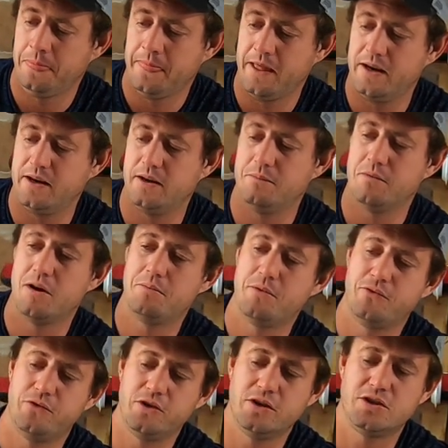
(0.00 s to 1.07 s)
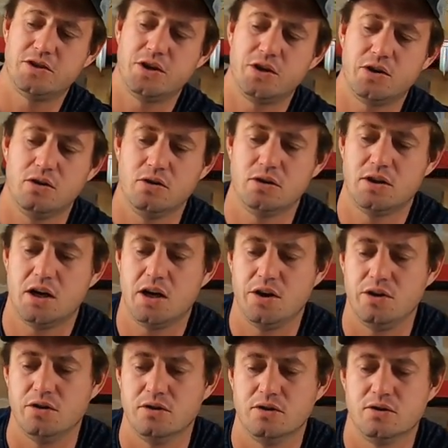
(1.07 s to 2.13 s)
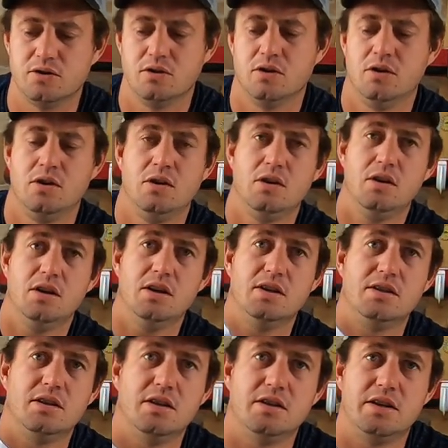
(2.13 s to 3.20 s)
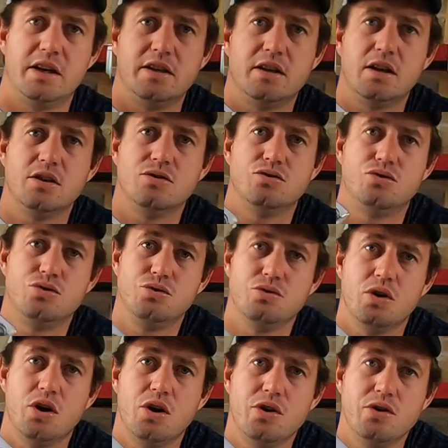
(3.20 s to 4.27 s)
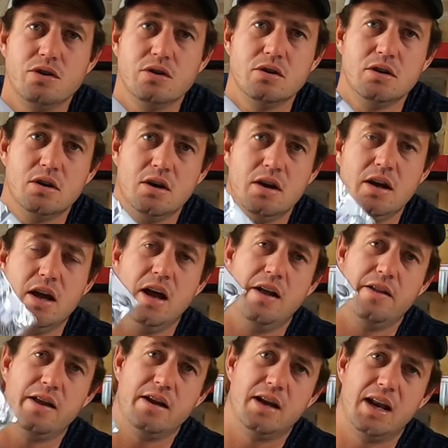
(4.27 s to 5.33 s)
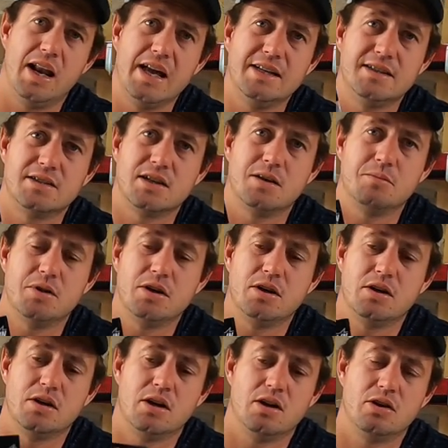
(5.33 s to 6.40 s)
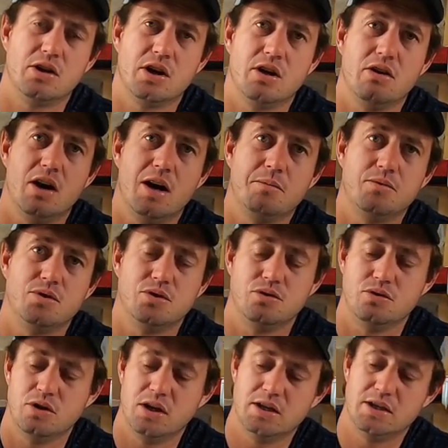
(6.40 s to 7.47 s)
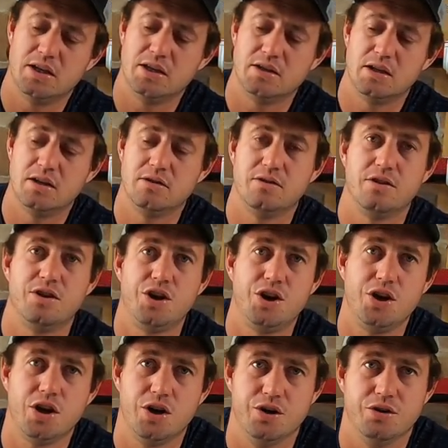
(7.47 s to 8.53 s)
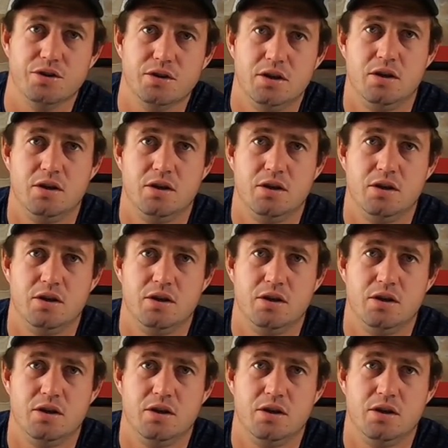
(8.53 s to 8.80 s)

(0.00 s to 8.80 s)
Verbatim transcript: And then my preferred hook that I use is the Adrenaline 2.0 and then late summer I'll go up to Adrenaline 3.0.